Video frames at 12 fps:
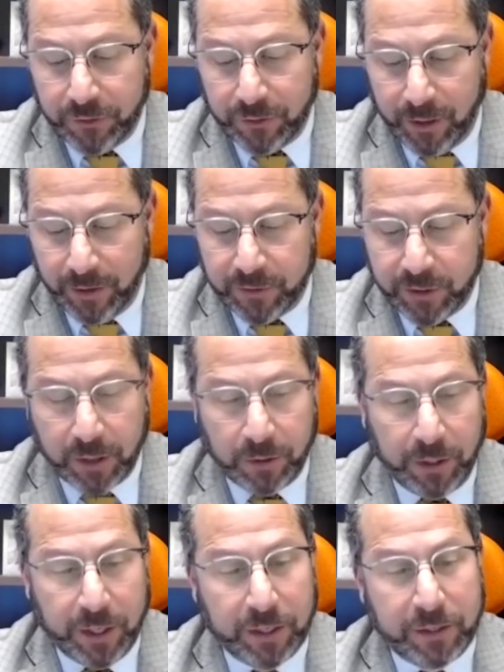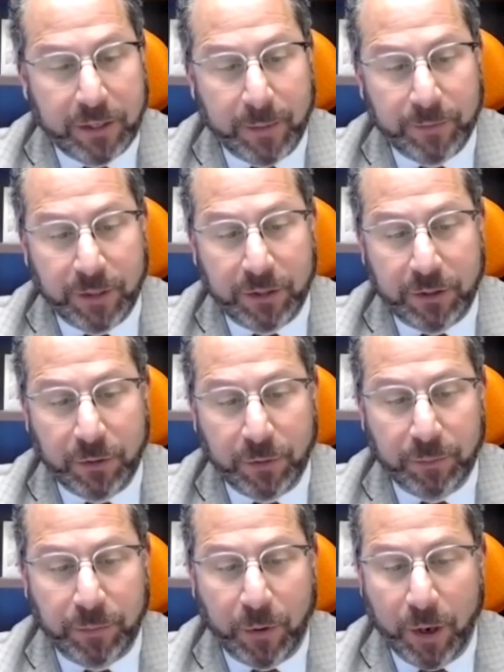have generally attempted to
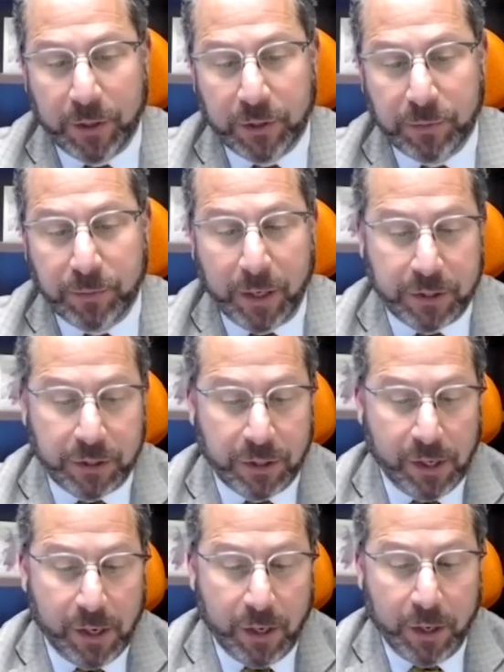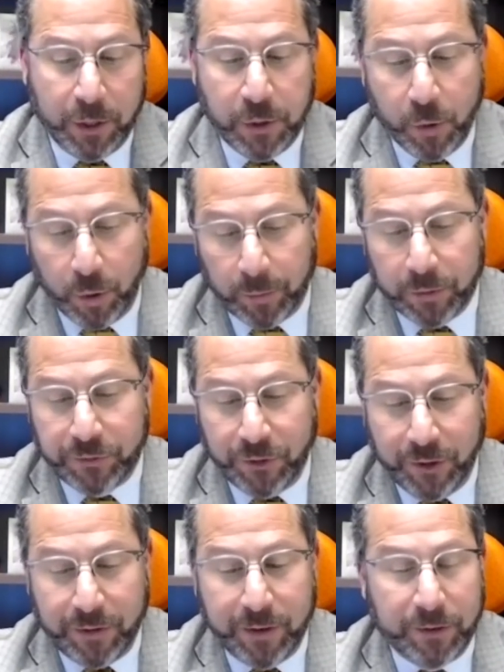impart as much normalcy
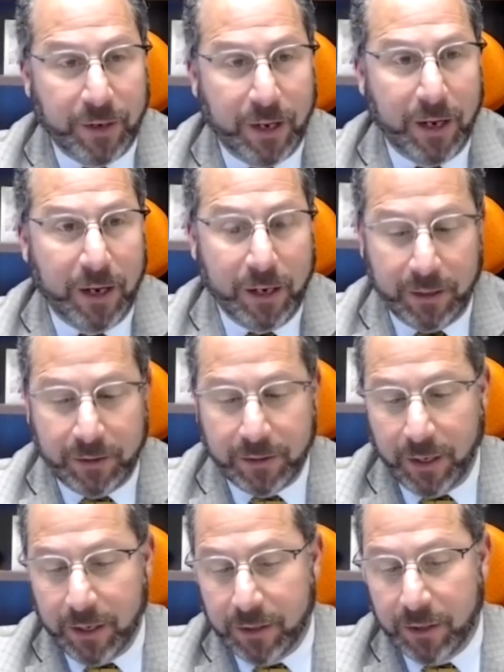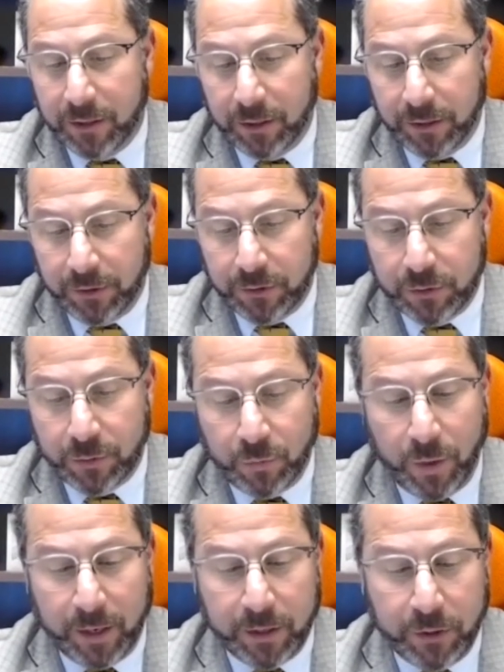in their day-to-day dealings
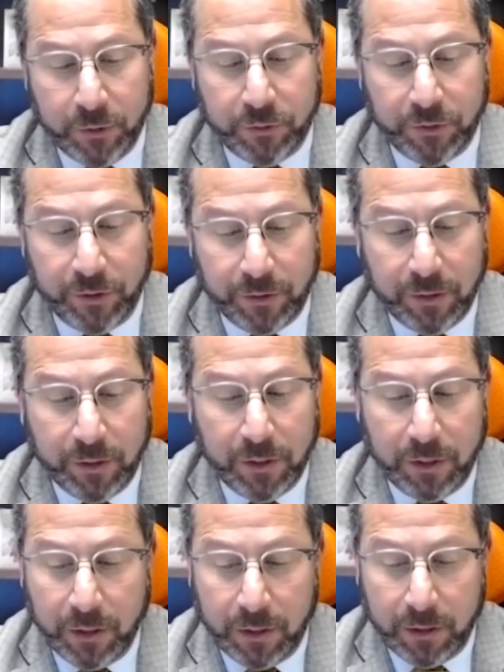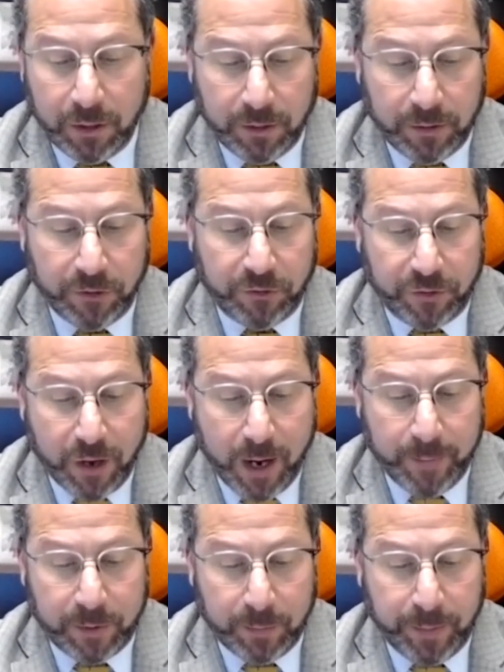while using this
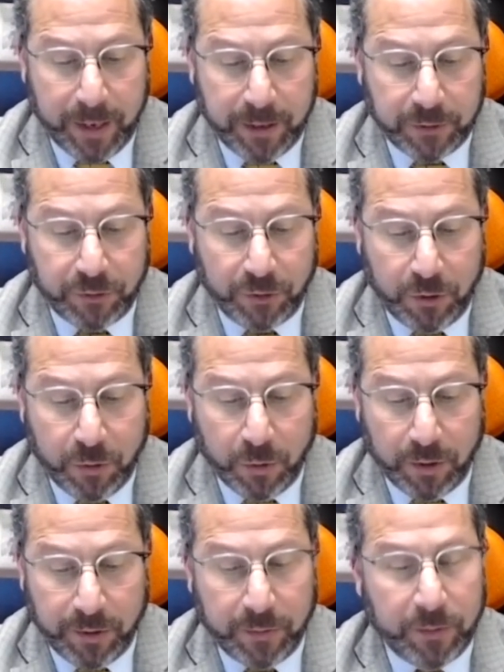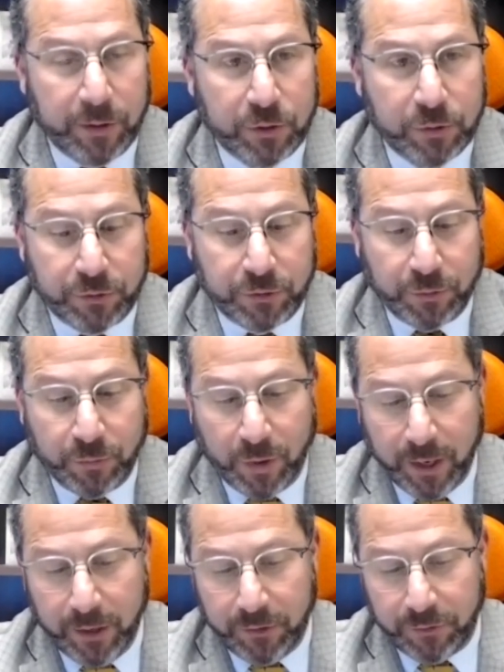time to better secure their interests and
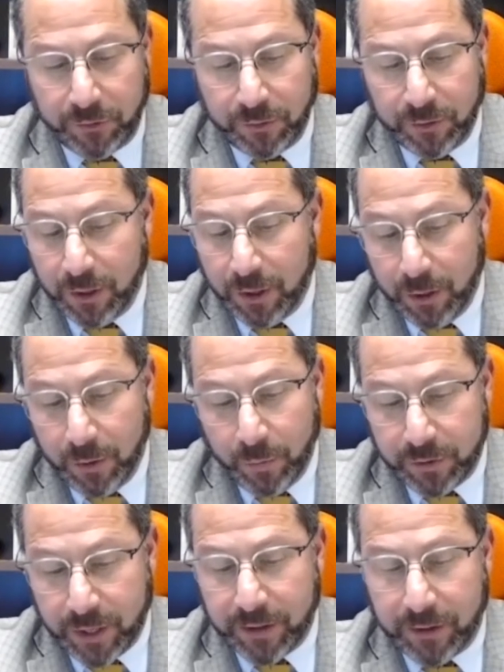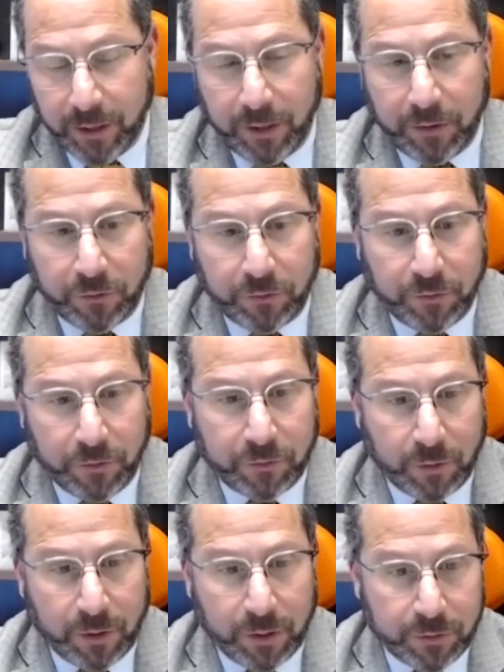rights, which I think is
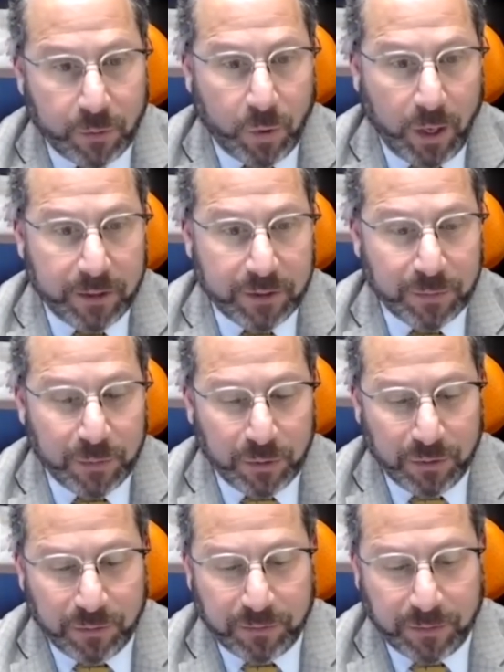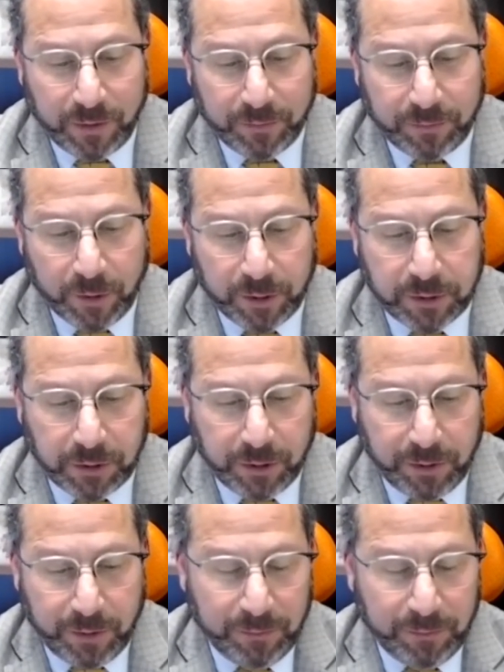a wise move. Unfortunately,